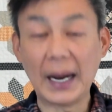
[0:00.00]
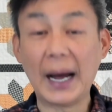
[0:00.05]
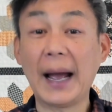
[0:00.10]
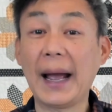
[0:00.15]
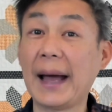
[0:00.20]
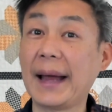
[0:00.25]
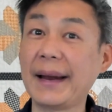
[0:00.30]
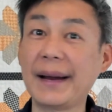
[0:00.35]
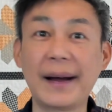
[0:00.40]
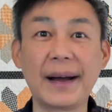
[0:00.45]

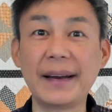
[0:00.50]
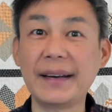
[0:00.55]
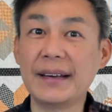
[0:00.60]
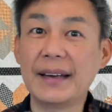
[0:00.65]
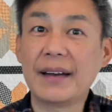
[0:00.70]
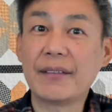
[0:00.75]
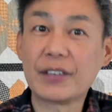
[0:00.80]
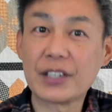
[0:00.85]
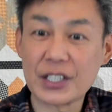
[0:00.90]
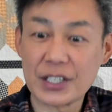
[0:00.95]
But
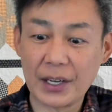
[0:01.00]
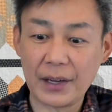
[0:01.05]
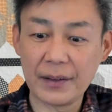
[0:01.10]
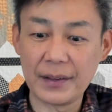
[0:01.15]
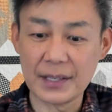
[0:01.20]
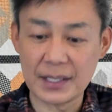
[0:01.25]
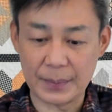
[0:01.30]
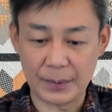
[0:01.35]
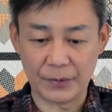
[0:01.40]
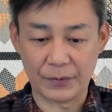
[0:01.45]
I never
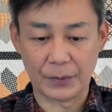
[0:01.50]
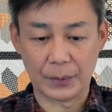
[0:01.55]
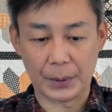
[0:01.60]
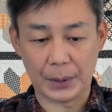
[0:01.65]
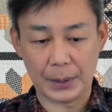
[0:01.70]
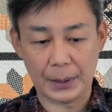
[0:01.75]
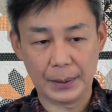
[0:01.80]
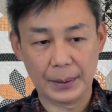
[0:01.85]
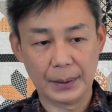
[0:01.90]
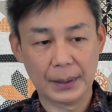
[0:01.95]
saw this
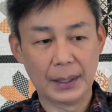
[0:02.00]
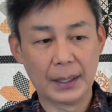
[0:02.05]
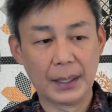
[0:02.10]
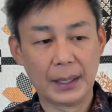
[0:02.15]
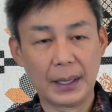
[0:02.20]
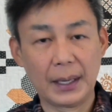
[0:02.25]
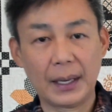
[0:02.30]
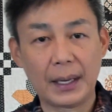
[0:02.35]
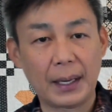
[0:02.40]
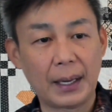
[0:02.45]
before.
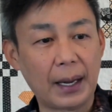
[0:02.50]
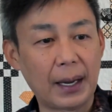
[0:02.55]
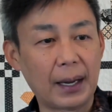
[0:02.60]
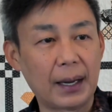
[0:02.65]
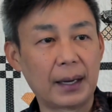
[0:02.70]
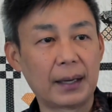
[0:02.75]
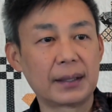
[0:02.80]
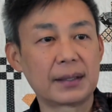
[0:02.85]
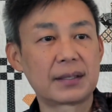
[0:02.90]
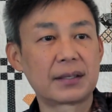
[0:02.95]

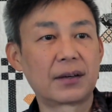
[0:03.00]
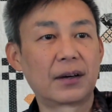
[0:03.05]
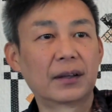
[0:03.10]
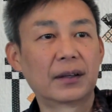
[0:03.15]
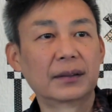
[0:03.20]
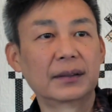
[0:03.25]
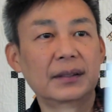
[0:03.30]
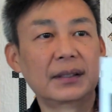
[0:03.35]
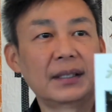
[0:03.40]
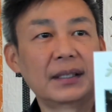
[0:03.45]
And it's
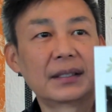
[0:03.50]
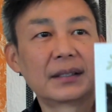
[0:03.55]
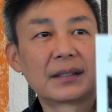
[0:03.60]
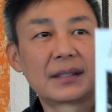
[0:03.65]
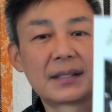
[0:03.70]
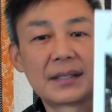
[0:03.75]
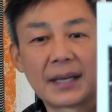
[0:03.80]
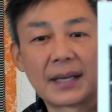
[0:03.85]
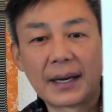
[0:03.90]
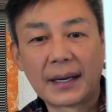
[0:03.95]
called
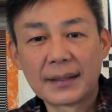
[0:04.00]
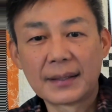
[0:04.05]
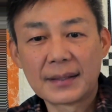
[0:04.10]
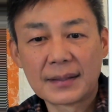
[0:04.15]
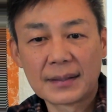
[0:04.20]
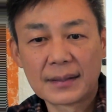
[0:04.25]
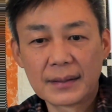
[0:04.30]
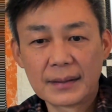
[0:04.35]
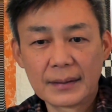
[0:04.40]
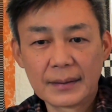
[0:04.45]
Needles
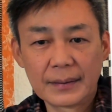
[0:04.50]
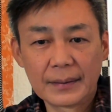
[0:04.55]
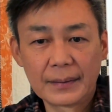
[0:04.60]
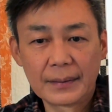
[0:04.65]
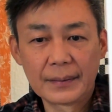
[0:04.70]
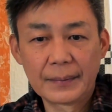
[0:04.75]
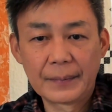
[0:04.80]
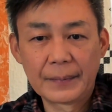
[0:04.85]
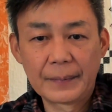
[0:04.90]
Dance.